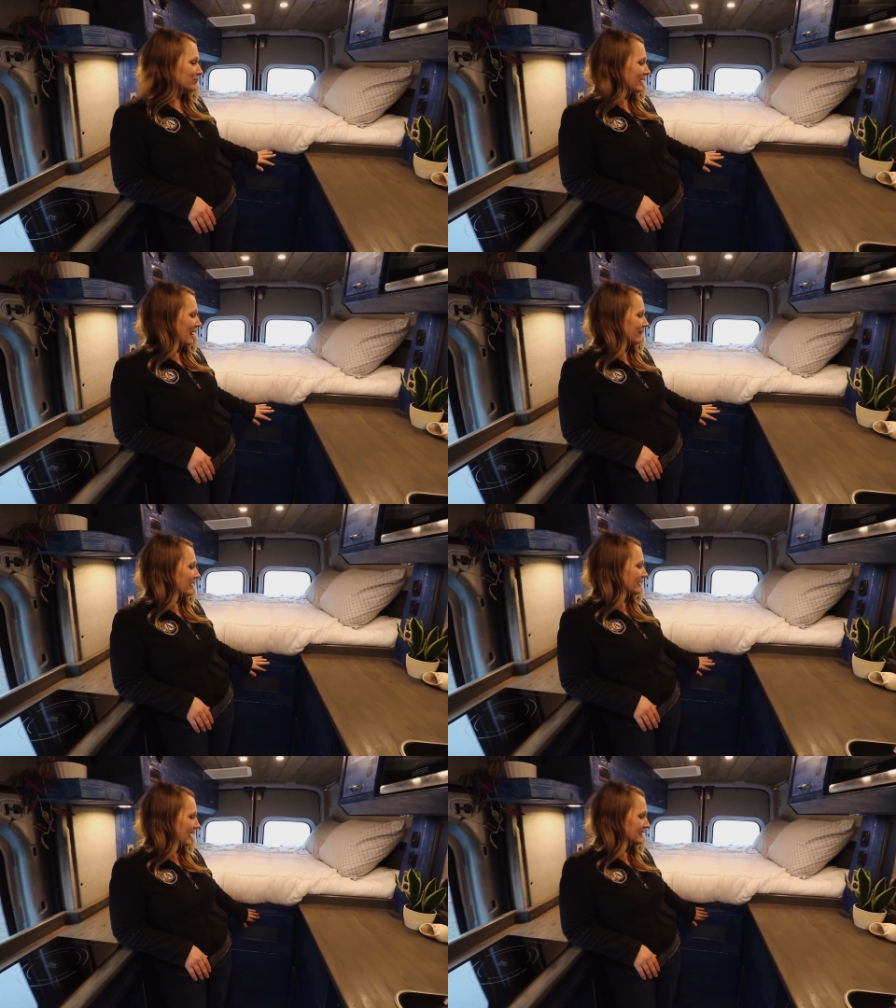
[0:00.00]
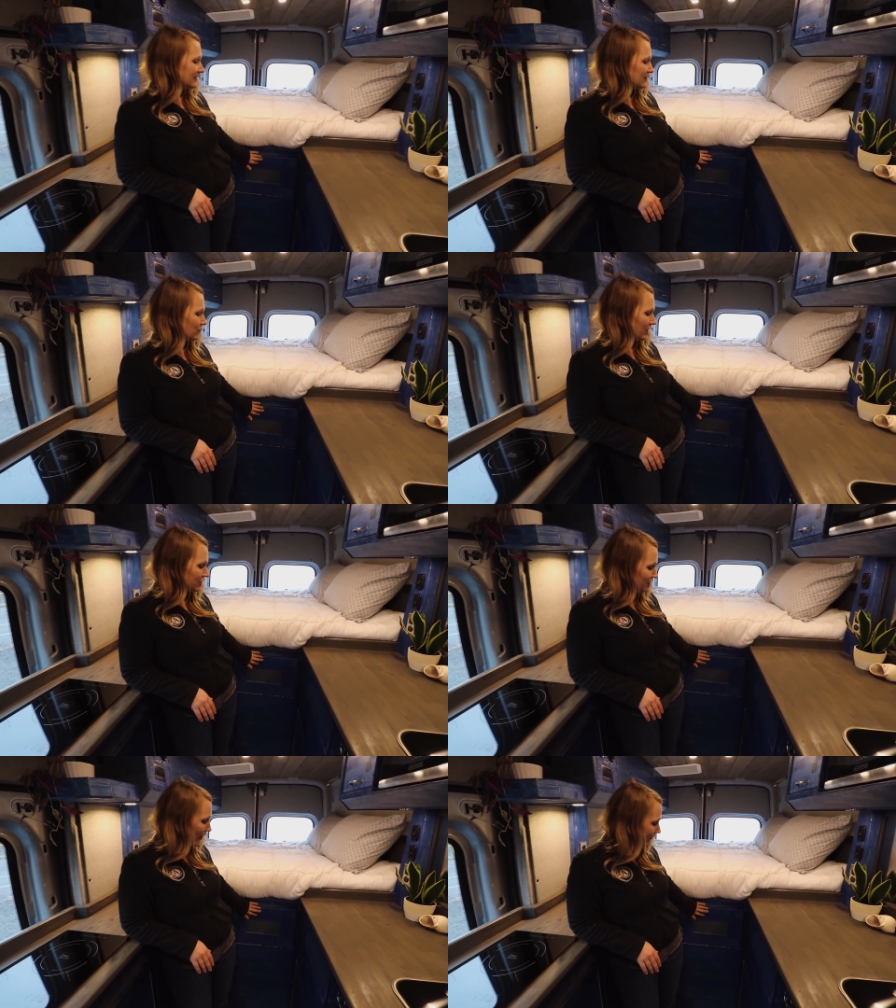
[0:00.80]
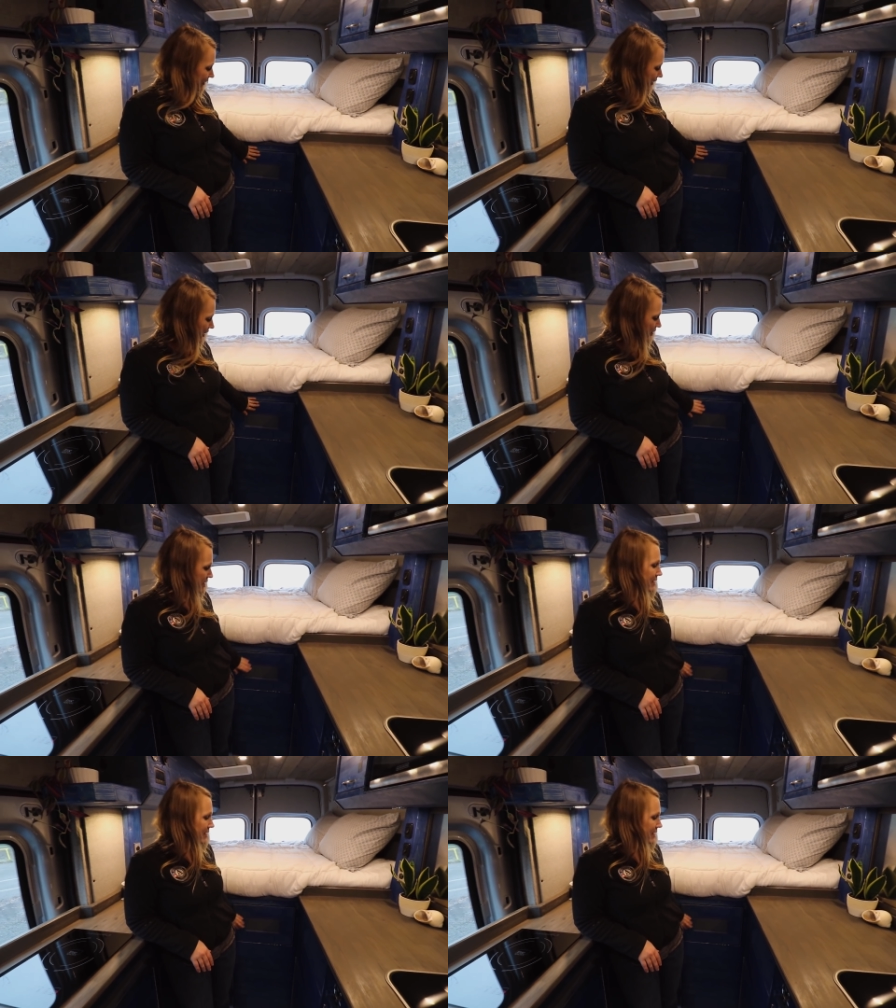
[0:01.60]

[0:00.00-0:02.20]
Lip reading: We have a nice storage shelf here,